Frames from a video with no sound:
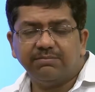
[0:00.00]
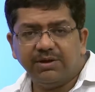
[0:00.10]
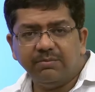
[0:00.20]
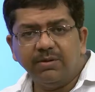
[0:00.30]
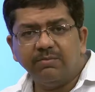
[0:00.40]

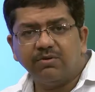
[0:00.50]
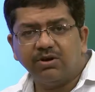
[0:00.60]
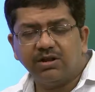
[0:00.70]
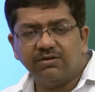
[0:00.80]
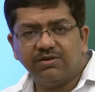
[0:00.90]
premium
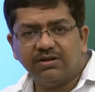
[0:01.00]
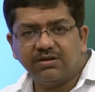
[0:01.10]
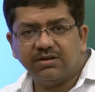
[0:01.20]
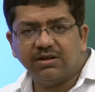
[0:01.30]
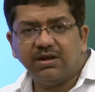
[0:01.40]
model with
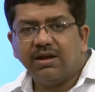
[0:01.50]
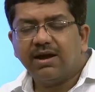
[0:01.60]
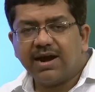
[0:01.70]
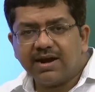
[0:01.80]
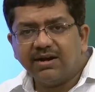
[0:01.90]

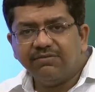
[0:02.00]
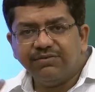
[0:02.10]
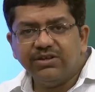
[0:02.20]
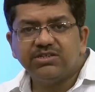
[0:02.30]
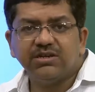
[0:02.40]
added
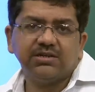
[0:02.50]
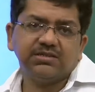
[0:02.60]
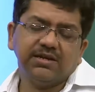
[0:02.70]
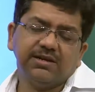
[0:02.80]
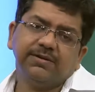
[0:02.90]
features
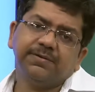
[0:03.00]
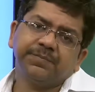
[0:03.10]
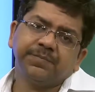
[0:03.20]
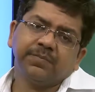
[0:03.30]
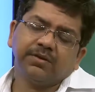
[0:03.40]
and
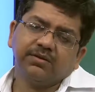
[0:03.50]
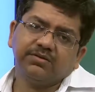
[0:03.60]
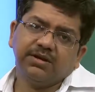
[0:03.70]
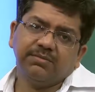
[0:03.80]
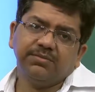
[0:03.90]

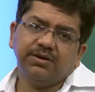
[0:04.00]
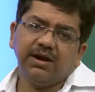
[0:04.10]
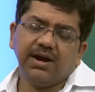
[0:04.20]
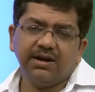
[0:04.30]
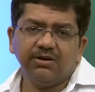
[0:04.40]
some
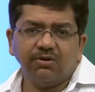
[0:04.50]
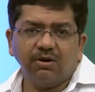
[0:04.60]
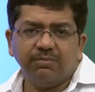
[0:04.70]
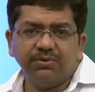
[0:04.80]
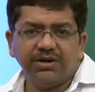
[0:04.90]
added
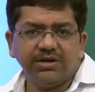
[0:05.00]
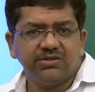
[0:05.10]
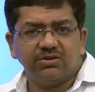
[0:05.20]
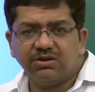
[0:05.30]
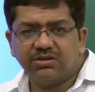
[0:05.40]

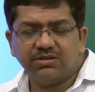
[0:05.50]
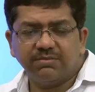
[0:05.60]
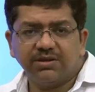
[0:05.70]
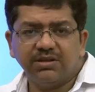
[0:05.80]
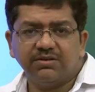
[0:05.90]
components or some
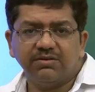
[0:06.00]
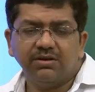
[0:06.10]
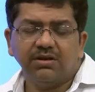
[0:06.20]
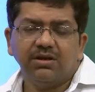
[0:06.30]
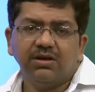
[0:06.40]
other
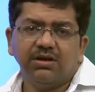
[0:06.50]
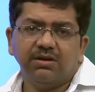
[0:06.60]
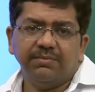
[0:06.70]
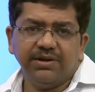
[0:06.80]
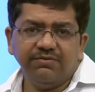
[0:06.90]

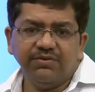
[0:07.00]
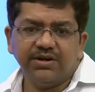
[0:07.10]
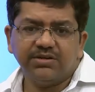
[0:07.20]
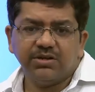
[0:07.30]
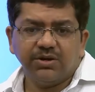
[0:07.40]

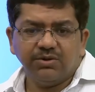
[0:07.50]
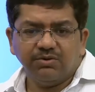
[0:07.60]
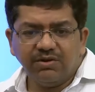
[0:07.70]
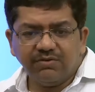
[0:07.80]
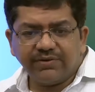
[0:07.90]
benefits, you
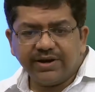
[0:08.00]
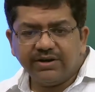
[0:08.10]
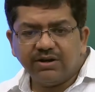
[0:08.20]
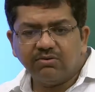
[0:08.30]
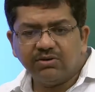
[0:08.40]
will
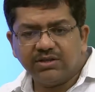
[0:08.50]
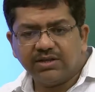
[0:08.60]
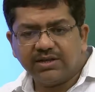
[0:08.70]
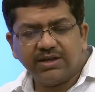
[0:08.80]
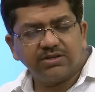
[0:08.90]
find out in the
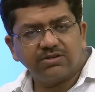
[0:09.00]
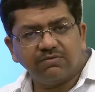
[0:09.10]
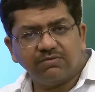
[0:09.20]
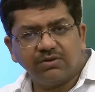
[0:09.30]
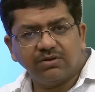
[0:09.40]
case
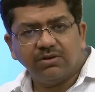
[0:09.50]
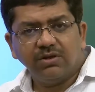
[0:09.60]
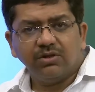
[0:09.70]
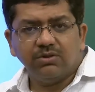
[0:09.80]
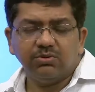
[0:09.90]
of the
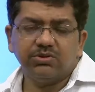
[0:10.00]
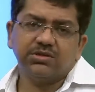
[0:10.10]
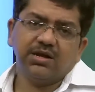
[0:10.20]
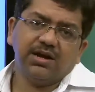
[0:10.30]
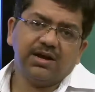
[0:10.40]

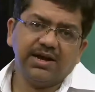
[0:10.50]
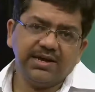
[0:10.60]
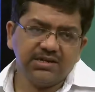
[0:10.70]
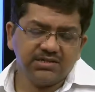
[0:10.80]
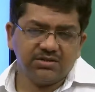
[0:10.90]

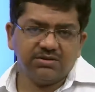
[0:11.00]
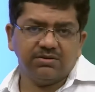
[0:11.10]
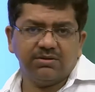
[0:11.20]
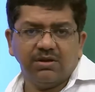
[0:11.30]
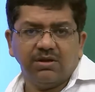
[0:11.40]
highest
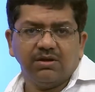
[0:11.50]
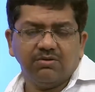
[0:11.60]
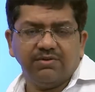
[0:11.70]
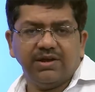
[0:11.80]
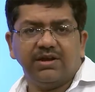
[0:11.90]

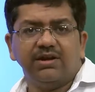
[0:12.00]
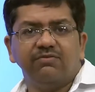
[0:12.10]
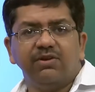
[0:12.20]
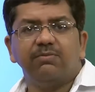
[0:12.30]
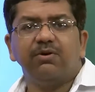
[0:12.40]
variant
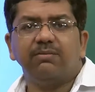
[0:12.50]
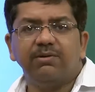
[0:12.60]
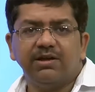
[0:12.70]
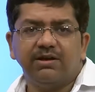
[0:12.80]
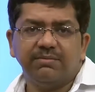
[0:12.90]
will
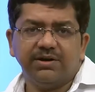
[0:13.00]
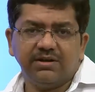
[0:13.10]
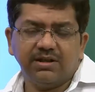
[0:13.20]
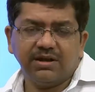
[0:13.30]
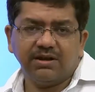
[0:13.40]
probably come at
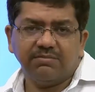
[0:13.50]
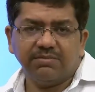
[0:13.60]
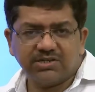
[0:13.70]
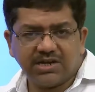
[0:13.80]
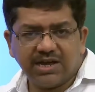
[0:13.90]
the
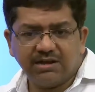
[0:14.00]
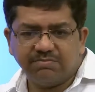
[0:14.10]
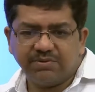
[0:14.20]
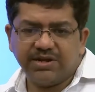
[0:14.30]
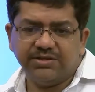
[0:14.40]
much higher
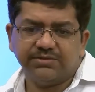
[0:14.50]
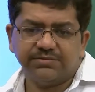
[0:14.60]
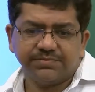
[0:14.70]
price.